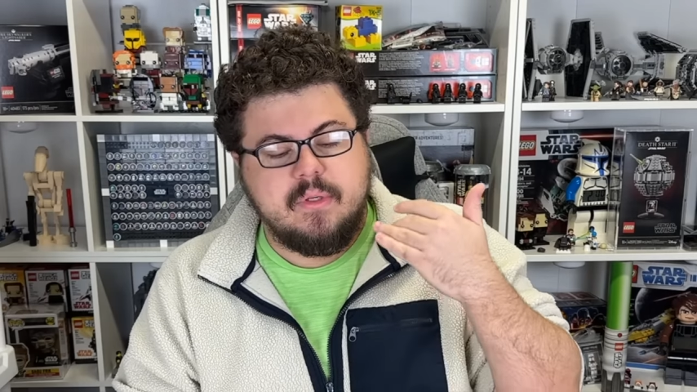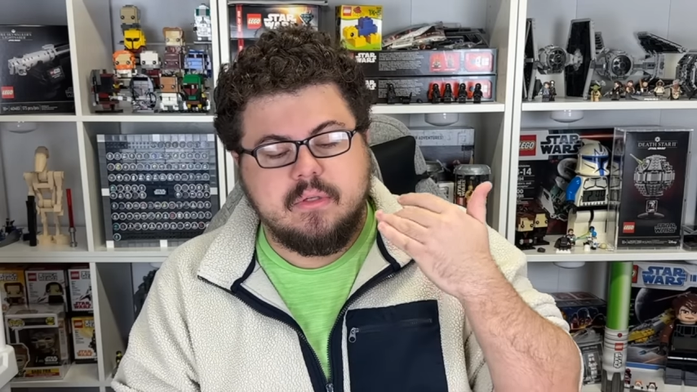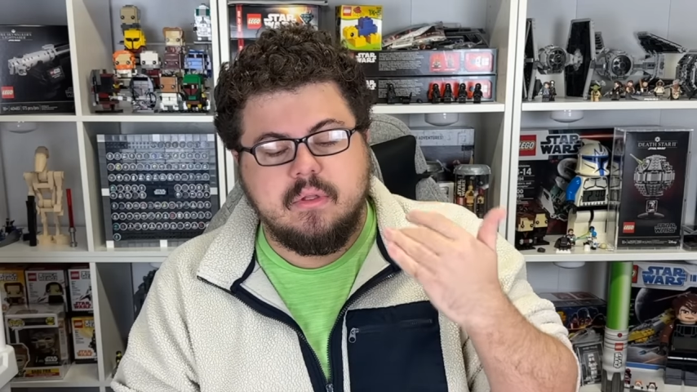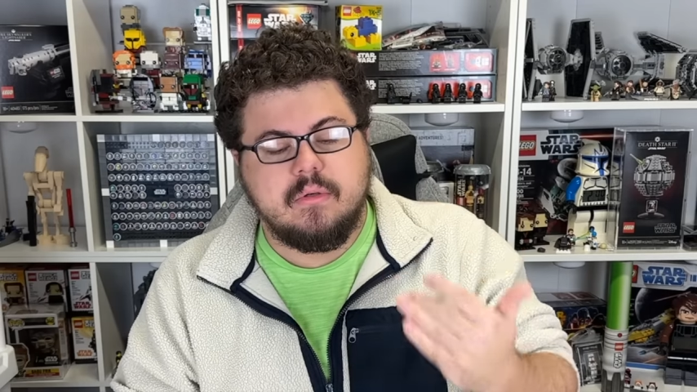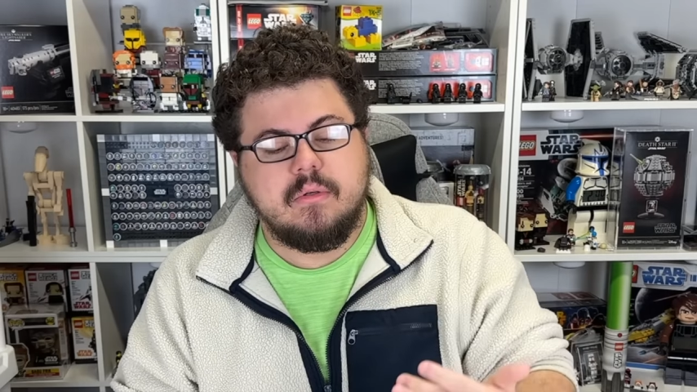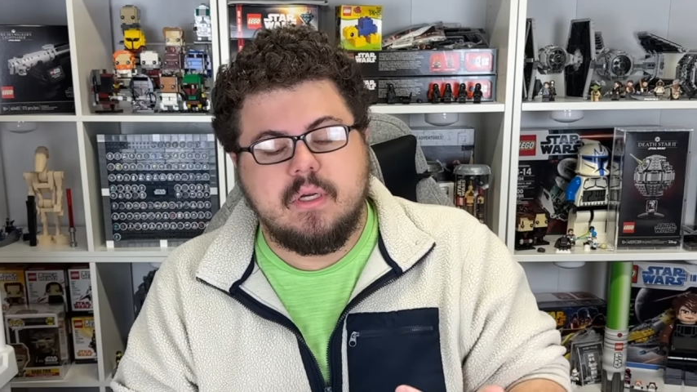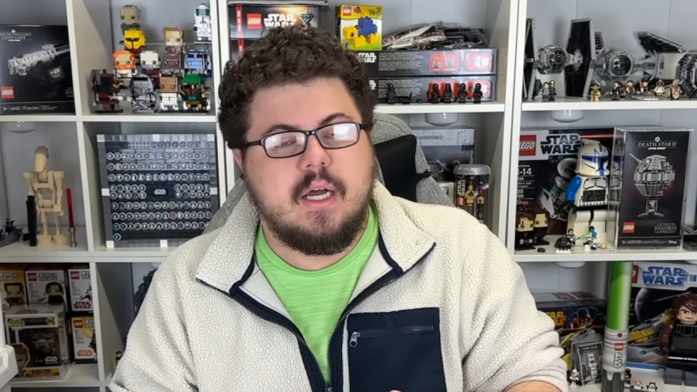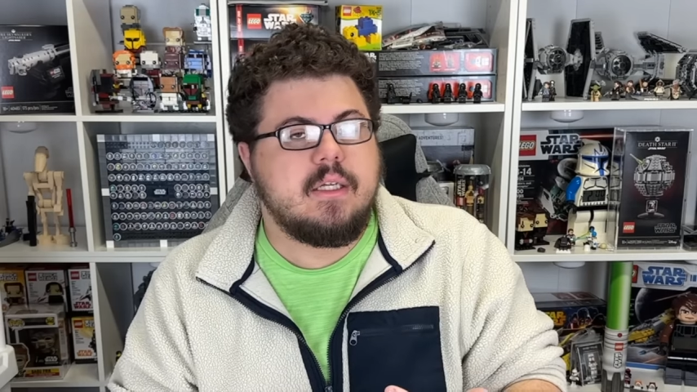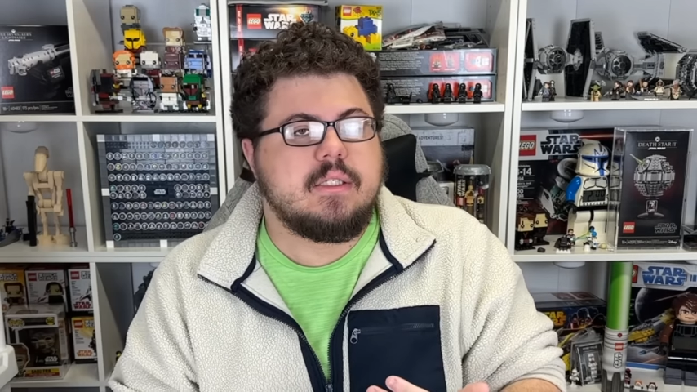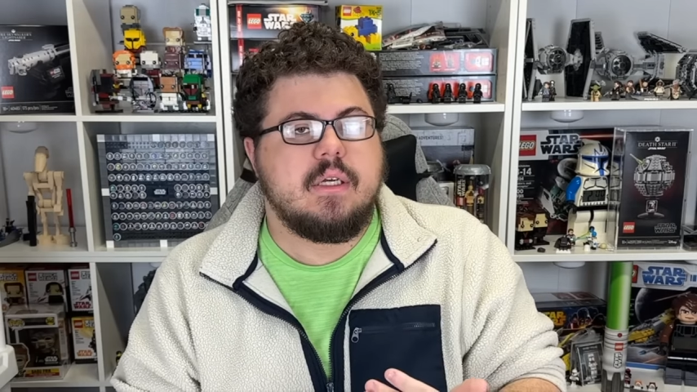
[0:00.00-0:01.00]
your local
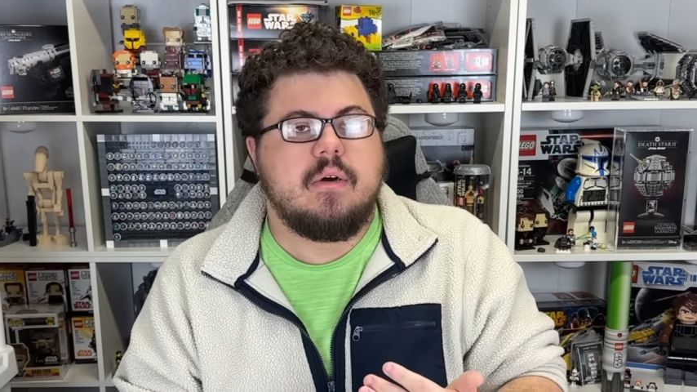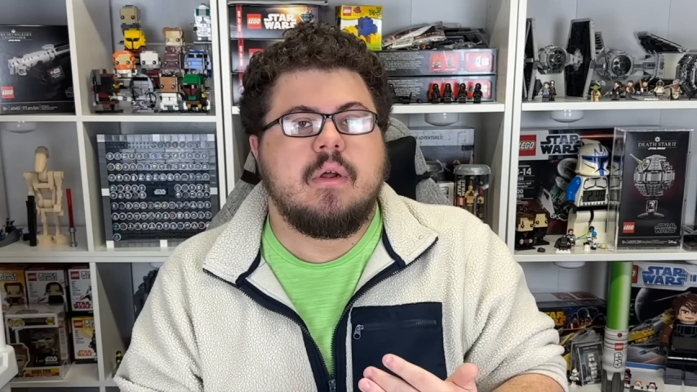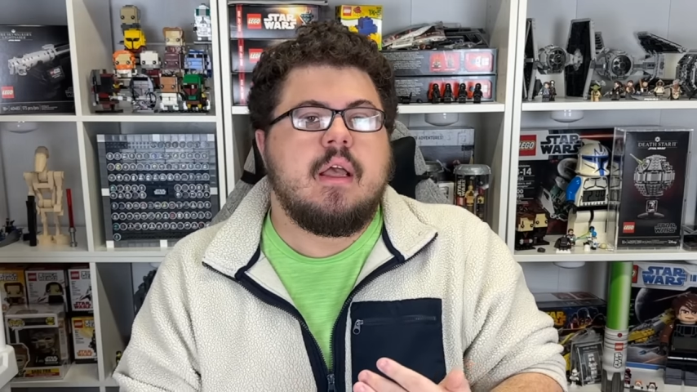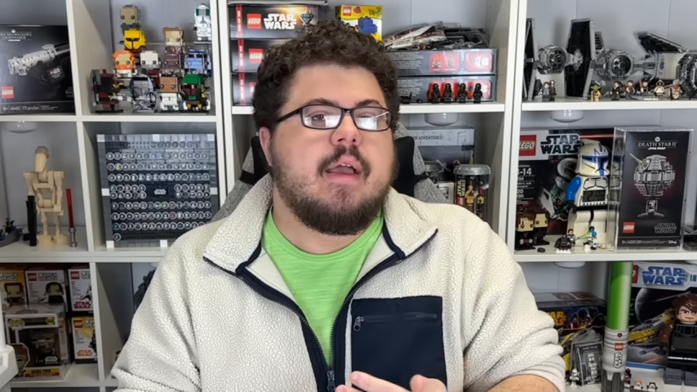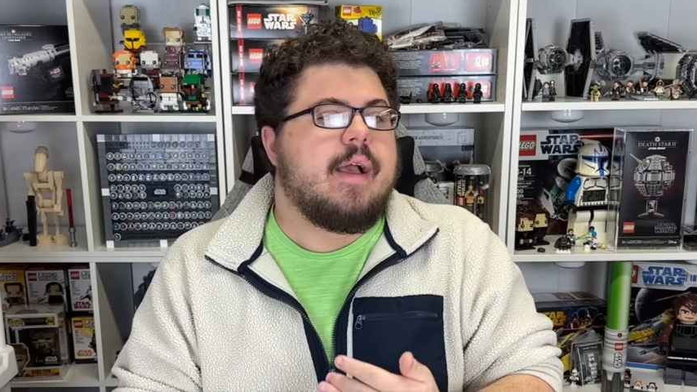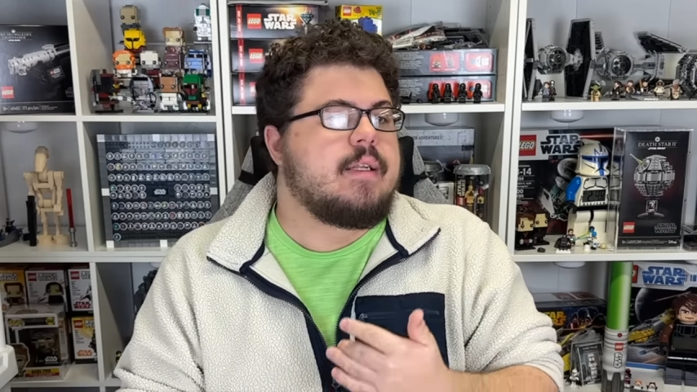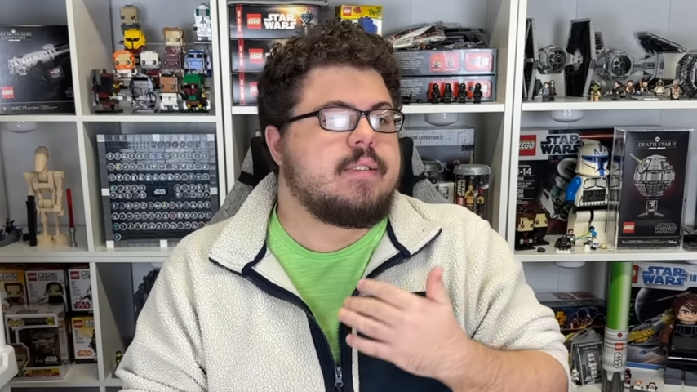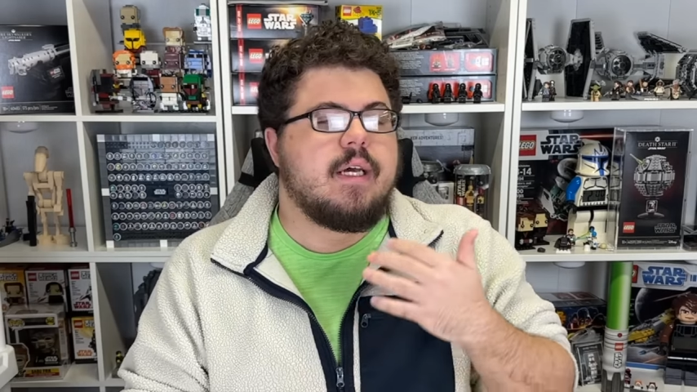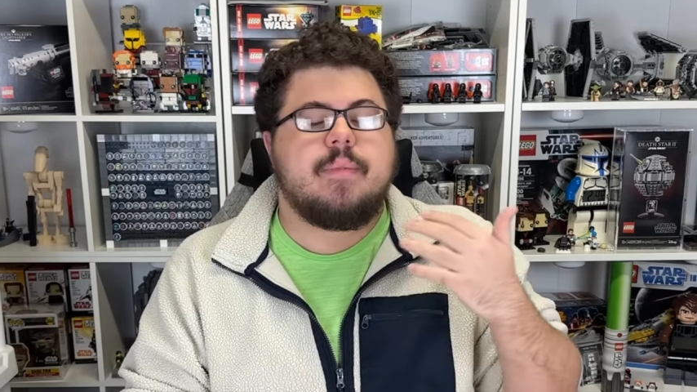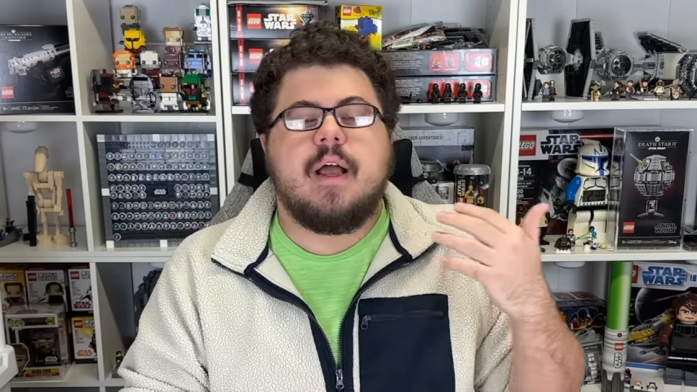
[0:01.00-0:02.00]
Costco ends up